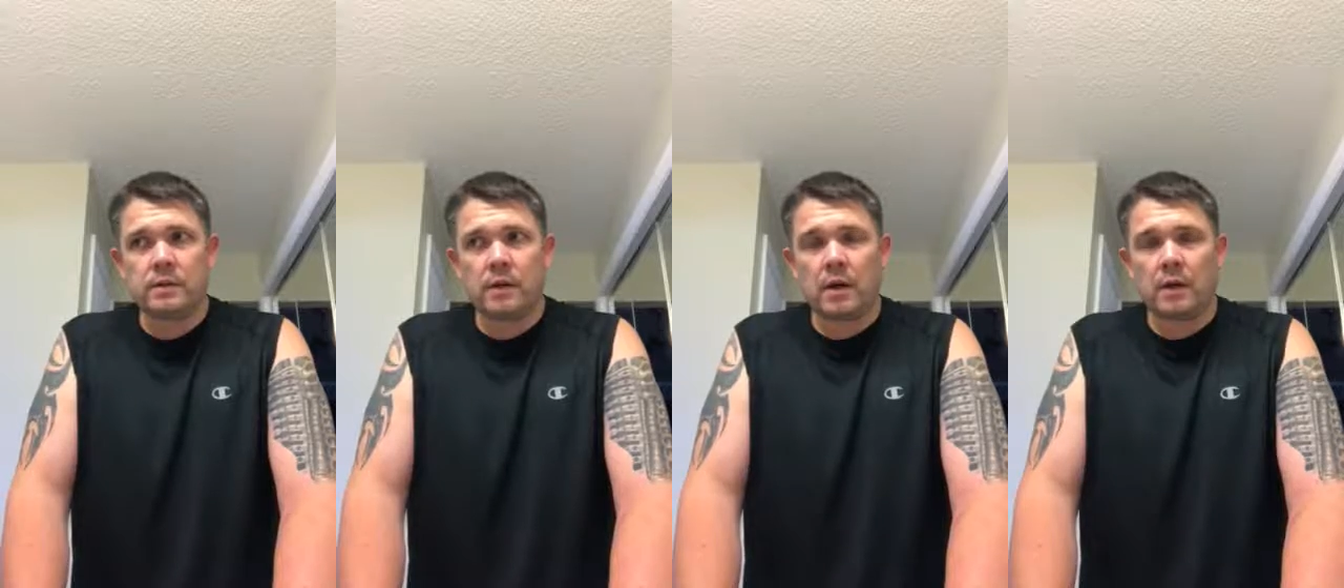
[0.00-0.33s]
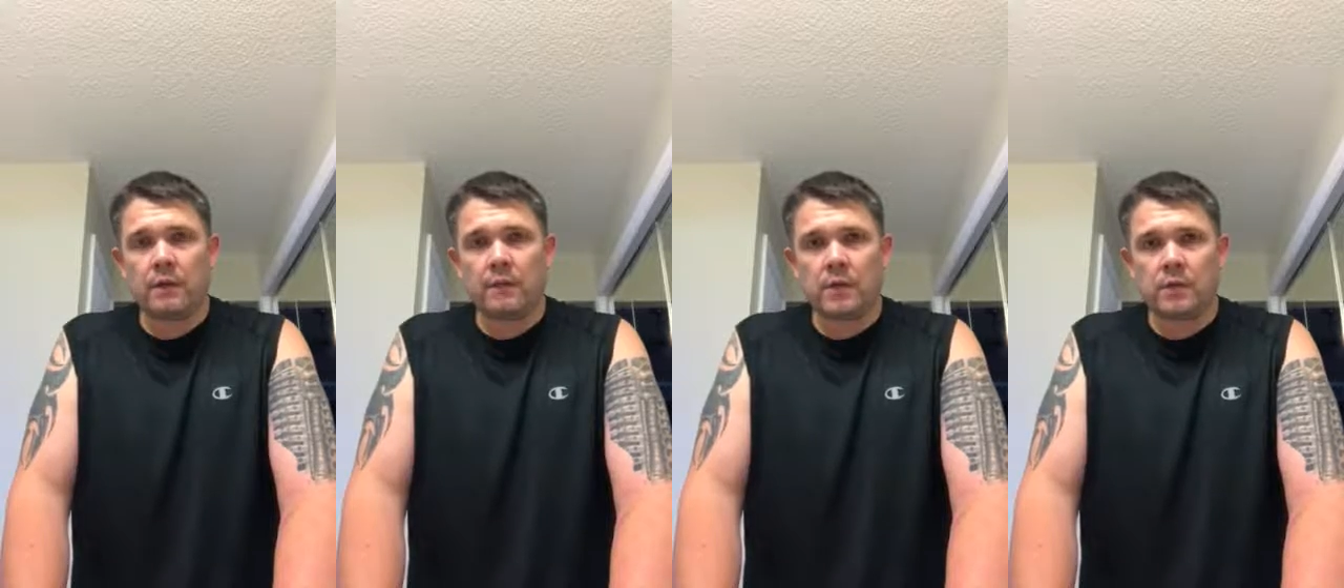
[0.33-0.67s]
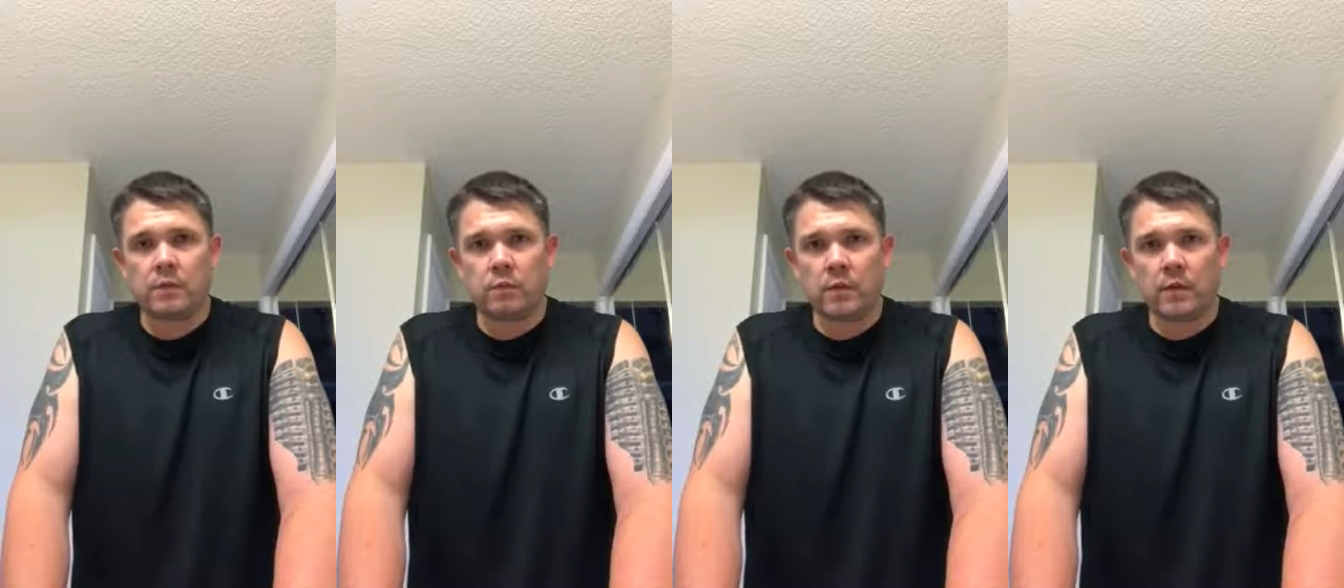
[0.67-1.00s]
The
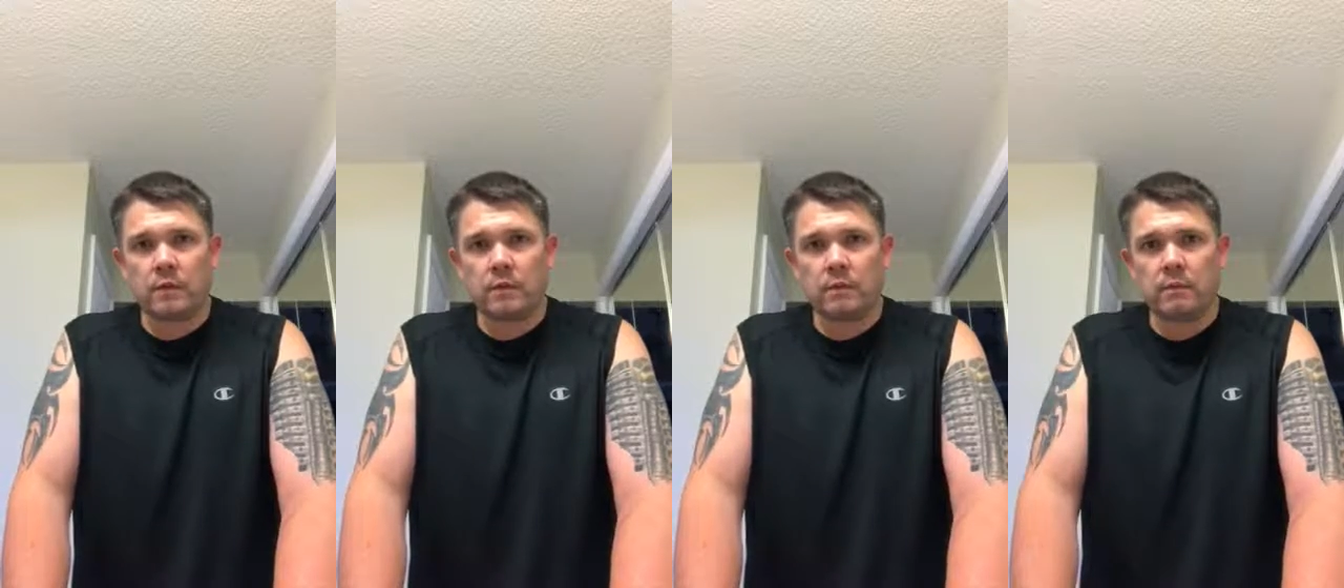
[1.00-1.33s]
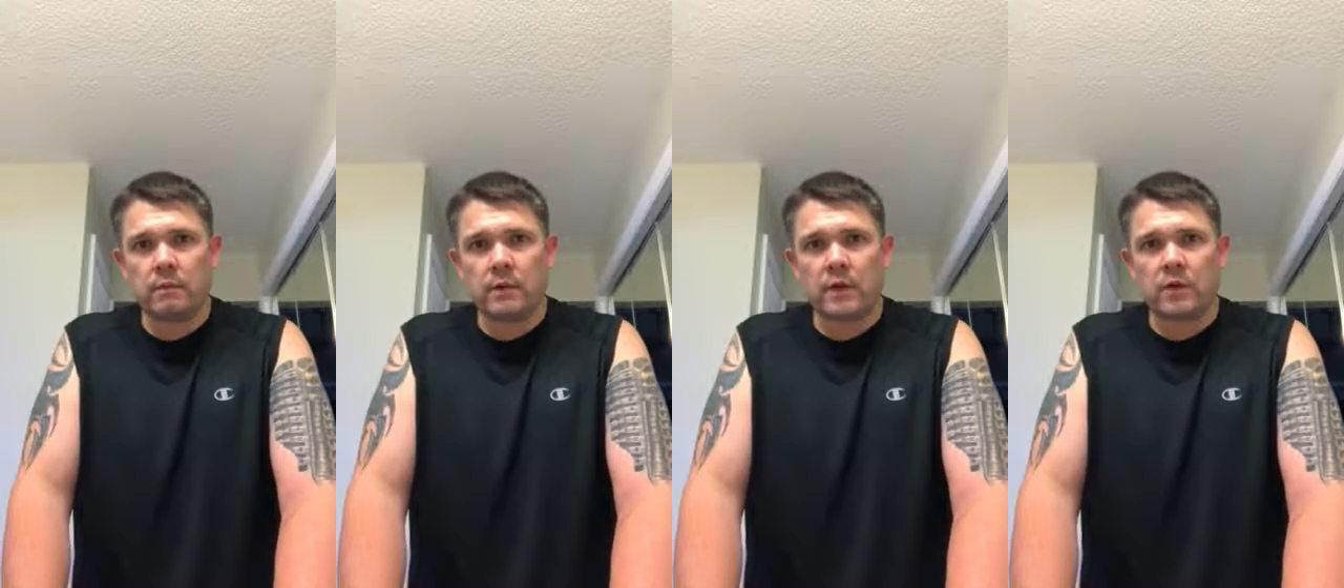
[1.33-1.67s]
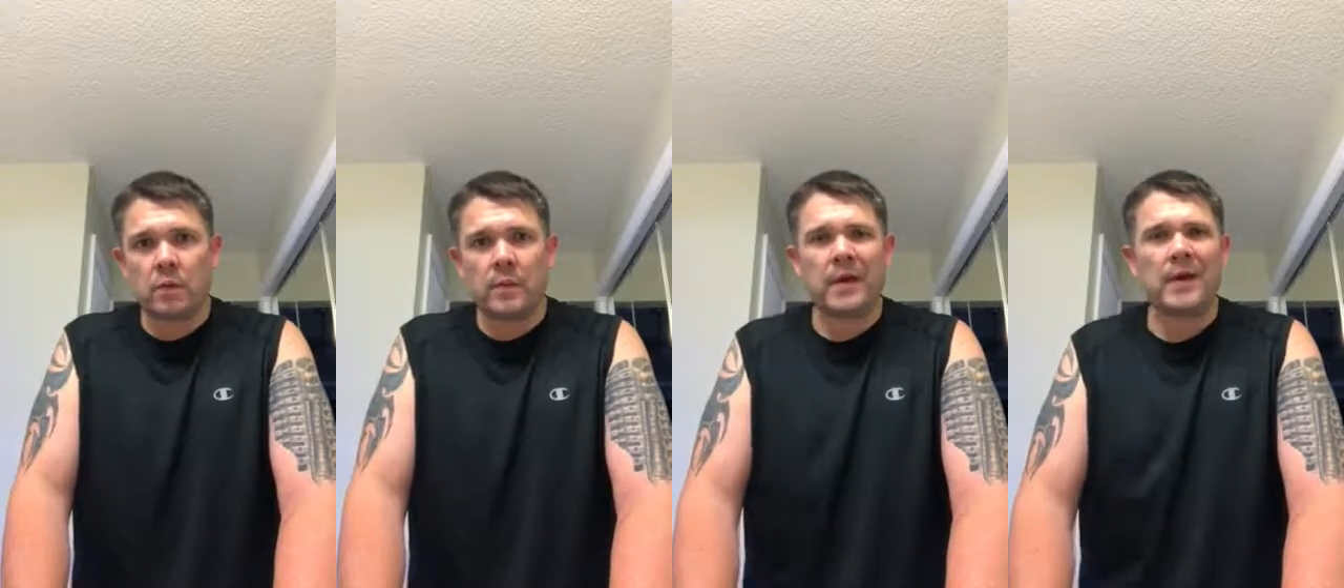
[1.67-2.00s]
first one they
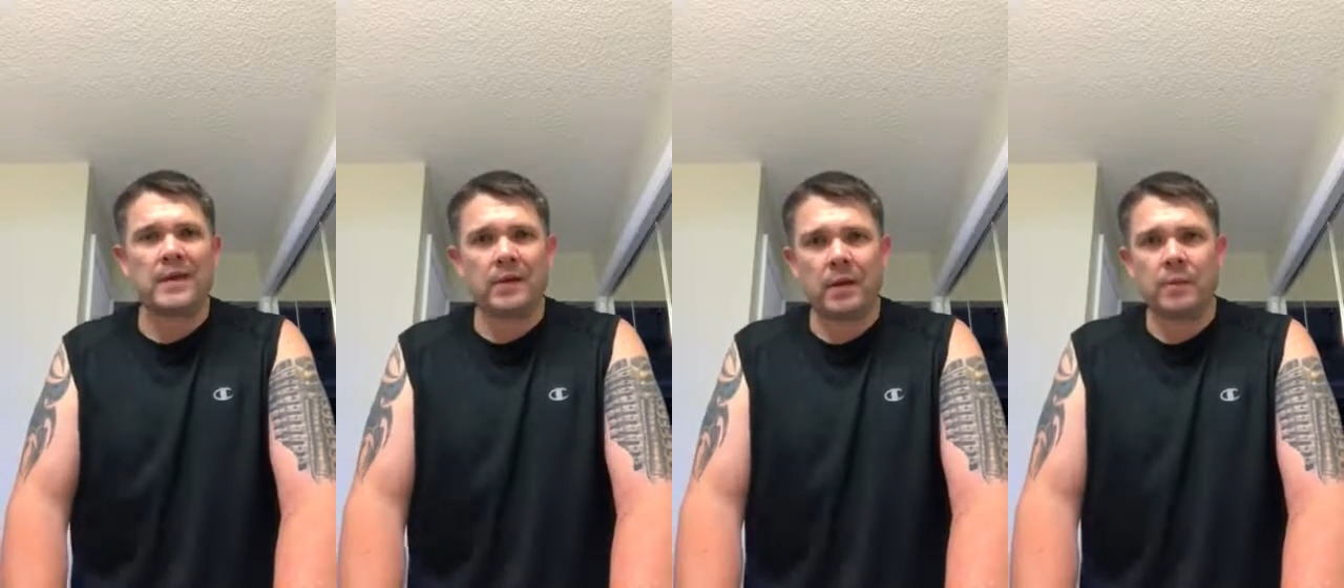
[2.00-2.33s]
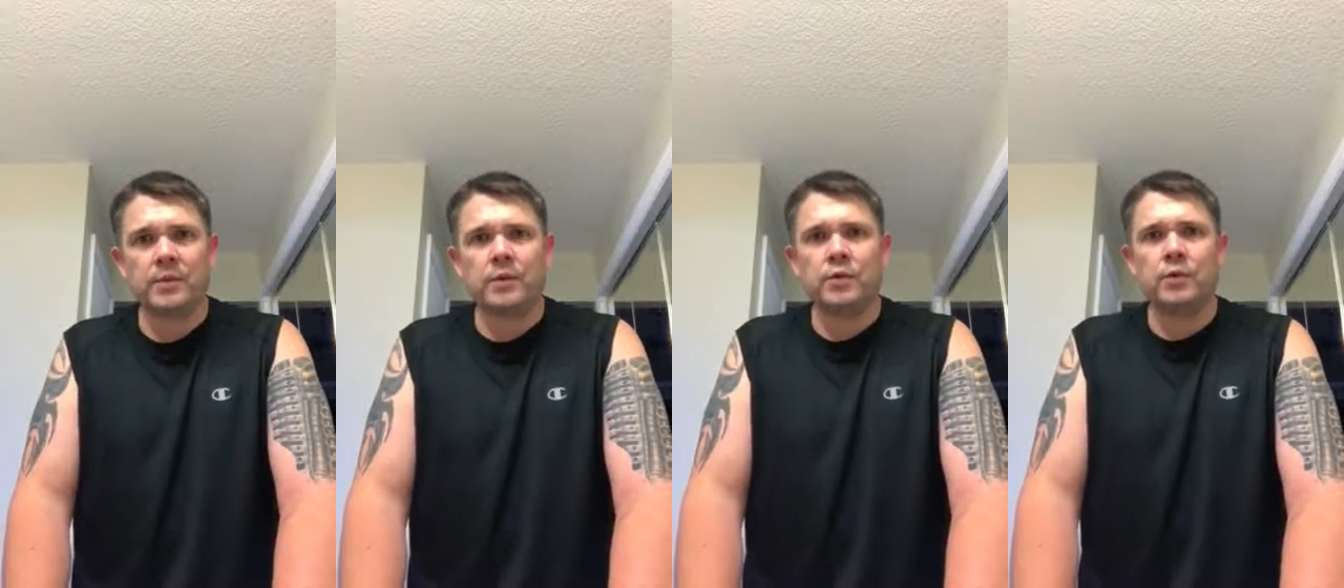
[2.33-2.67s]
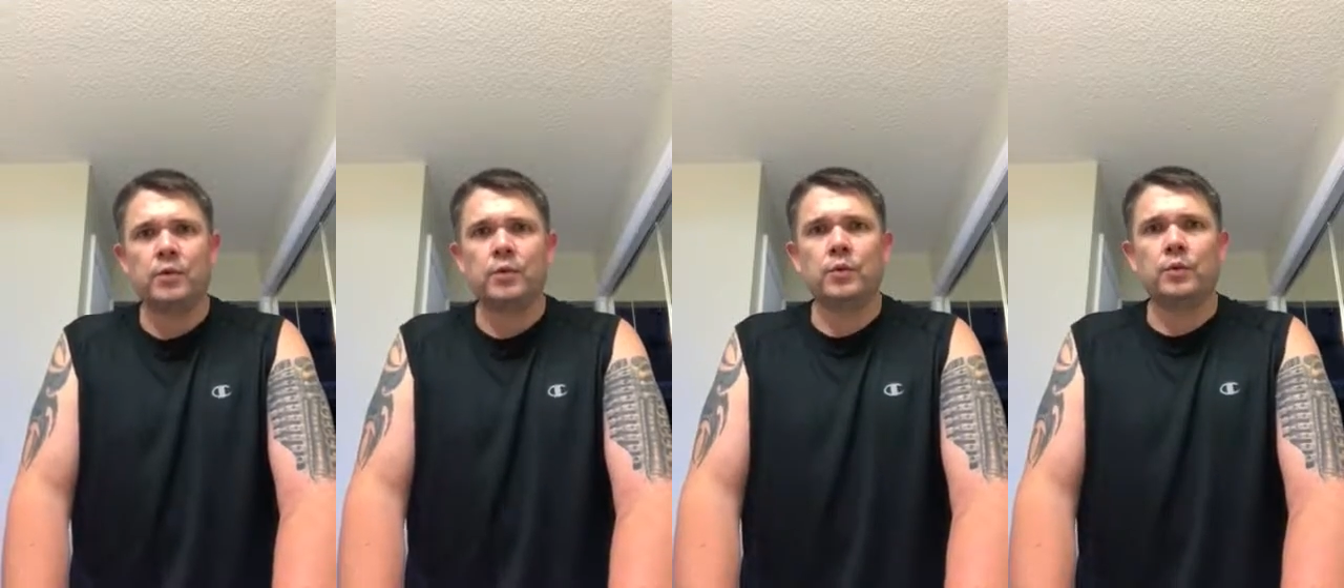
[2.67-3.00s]
told me I had to come
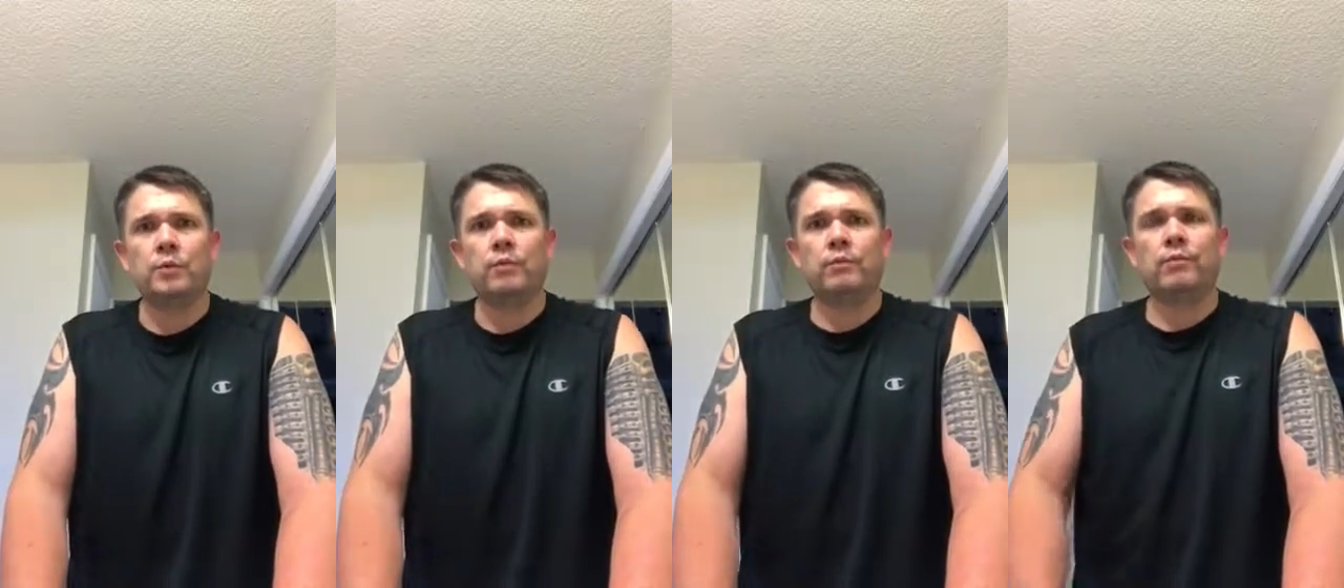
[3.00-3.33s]
to.